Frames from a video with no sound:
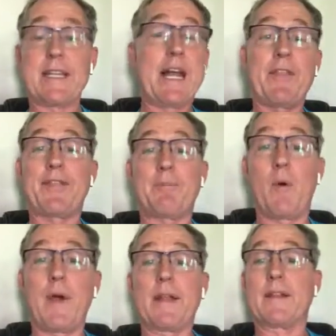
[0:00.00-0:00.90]
Not the
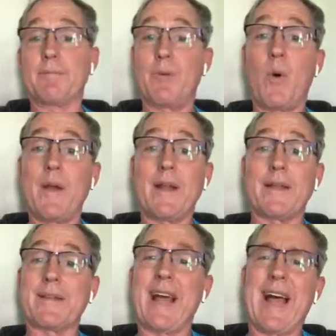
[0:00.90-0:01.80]
point. The point
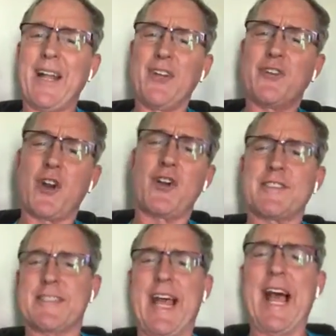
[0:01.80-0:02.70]
is, how do you
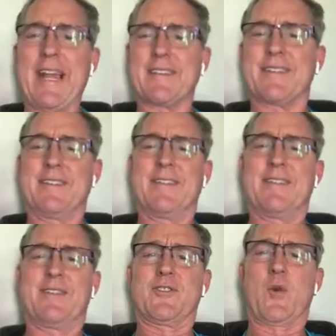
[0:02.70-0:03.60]
charge that
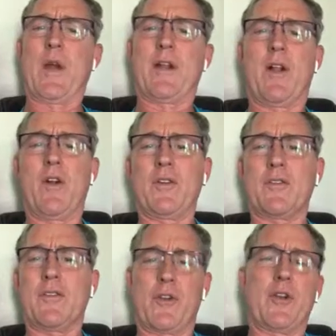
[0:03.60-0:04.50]
$20,
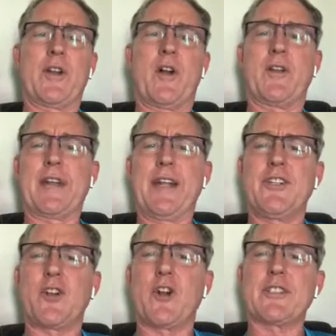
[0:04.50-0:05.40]
$30? How do
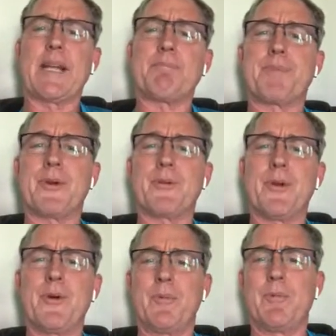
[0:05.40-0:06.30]
you charge that per
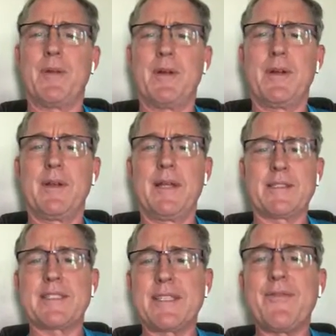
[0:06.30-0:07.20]
room?
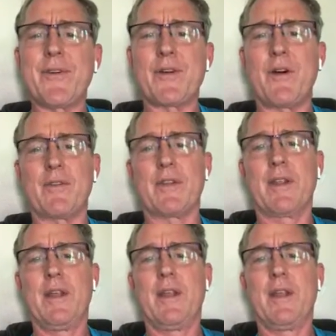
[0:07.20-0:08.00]
It's difficult.